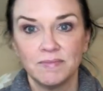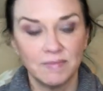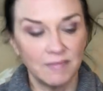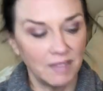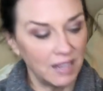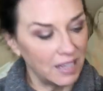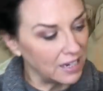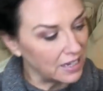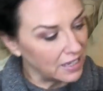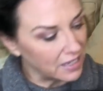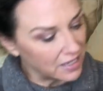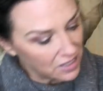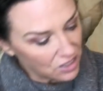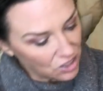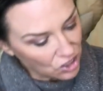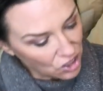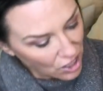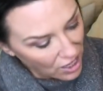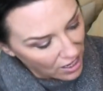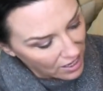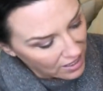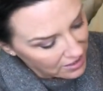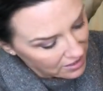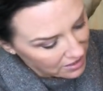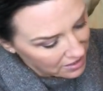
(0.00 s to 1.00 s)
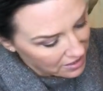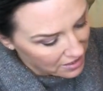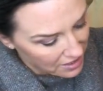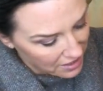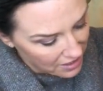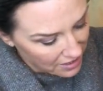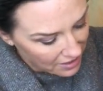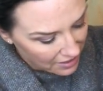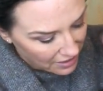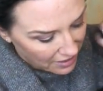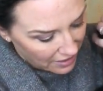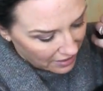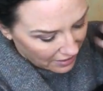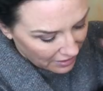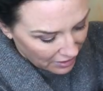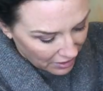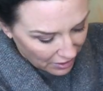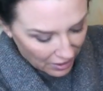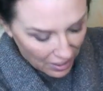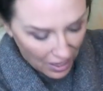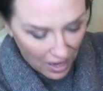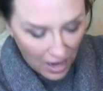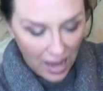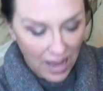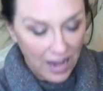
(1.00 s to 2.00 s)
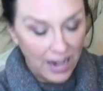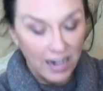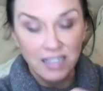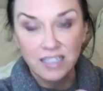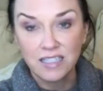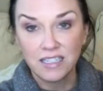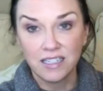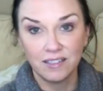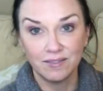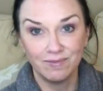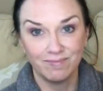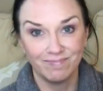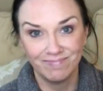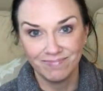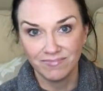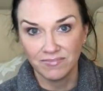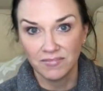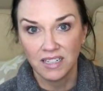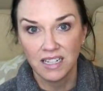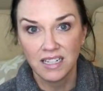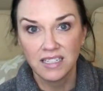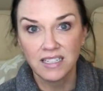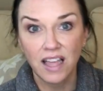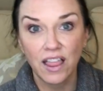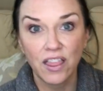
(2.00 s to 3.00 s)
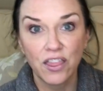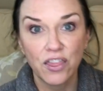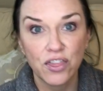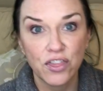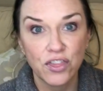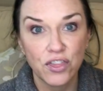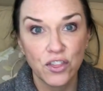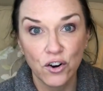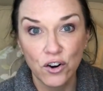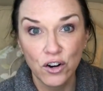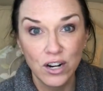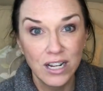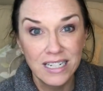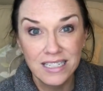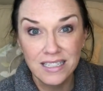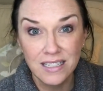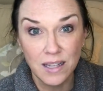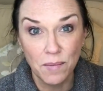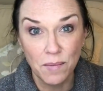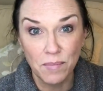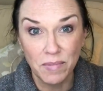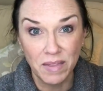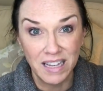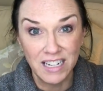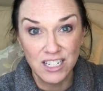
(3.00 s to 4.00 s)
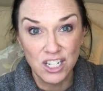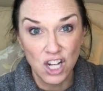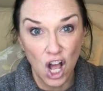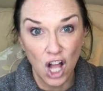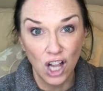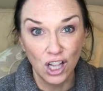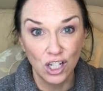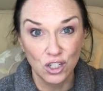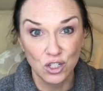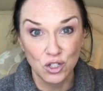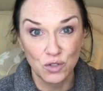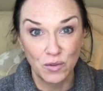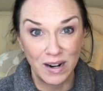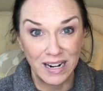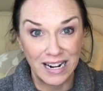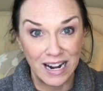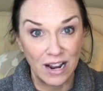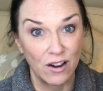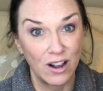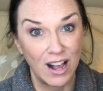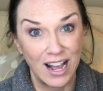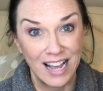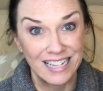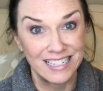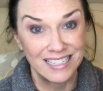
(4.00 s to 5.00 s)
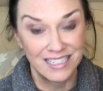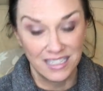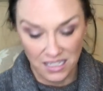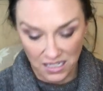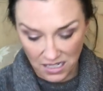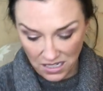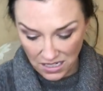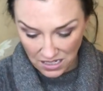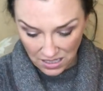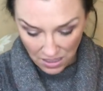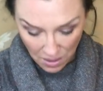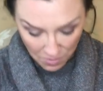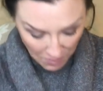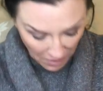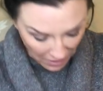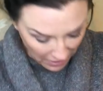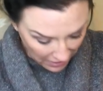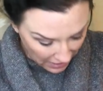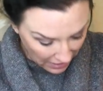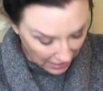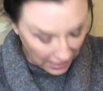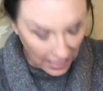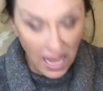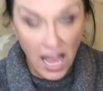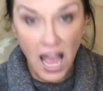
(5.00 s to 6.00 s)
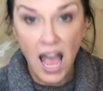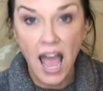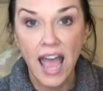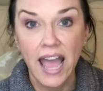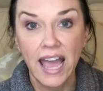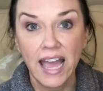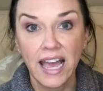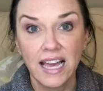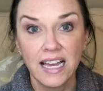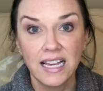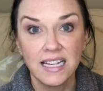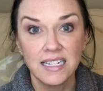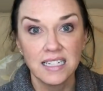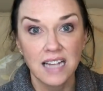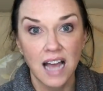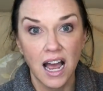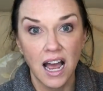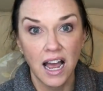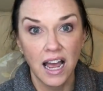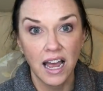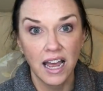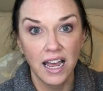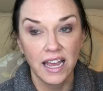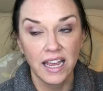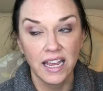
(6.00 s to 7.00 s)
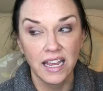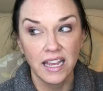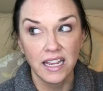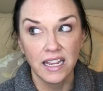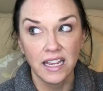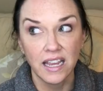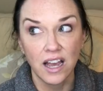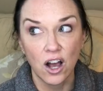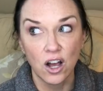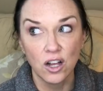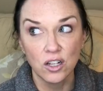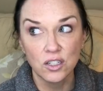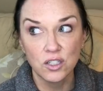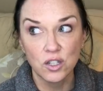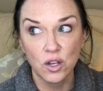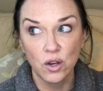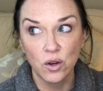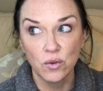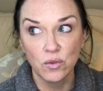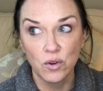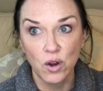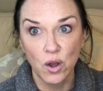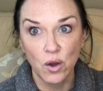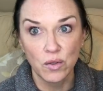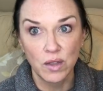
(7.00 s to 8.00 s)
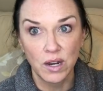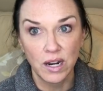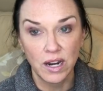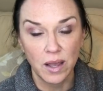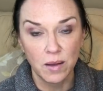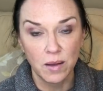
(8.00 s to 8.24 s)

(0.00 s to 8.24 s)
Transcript: It is just, and it's, it's like 30 something dollars right now, guys. I'm not kidding. And I also know that it